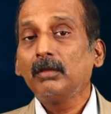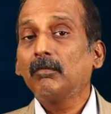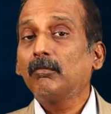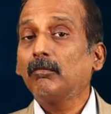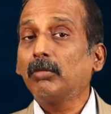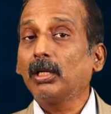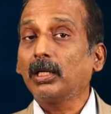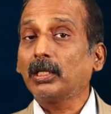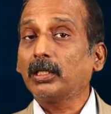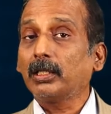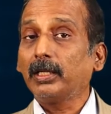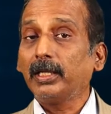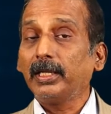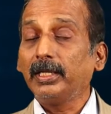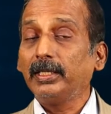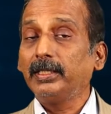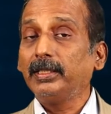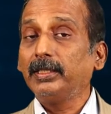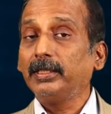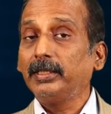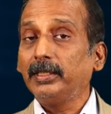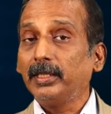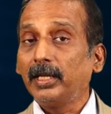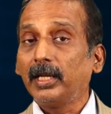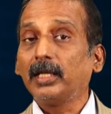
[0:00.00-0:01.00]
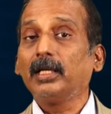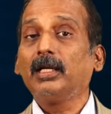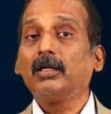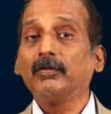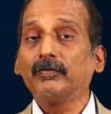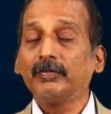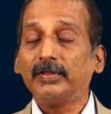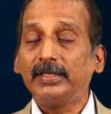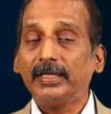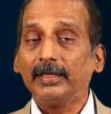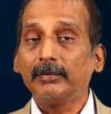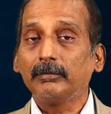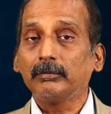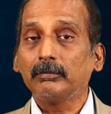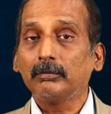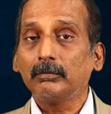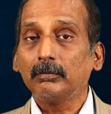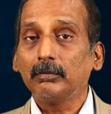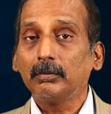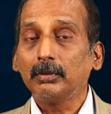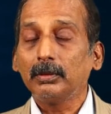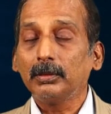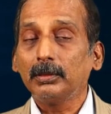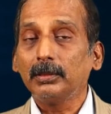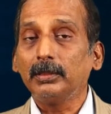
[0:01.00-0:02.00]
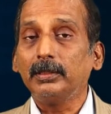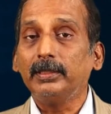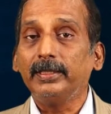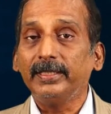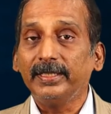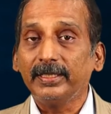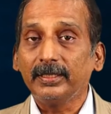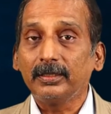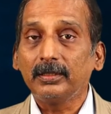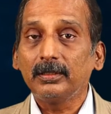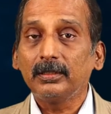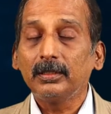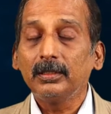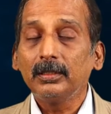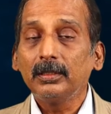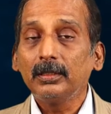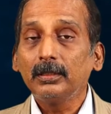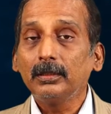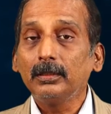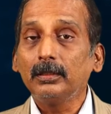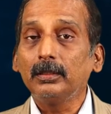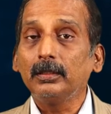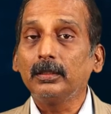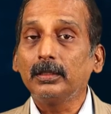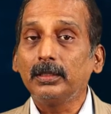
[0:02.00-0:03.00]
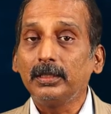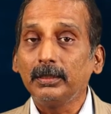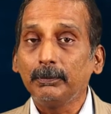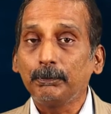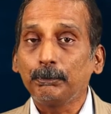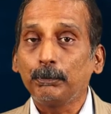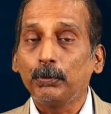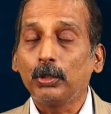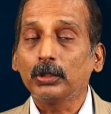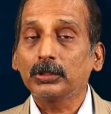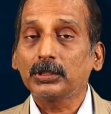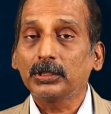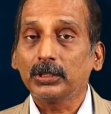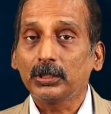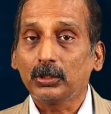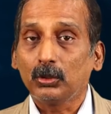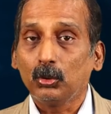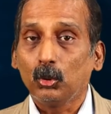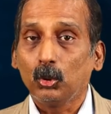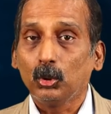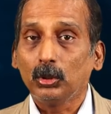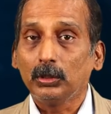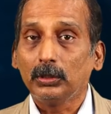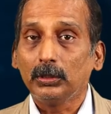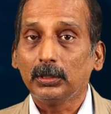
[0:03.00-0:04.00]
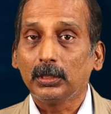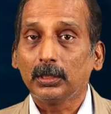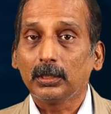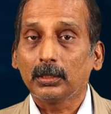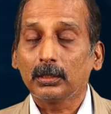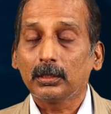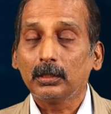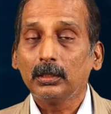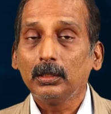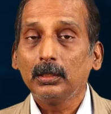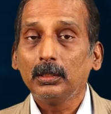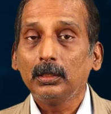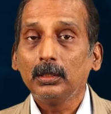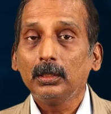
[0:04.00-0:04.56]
but in none of them did the deposit holder,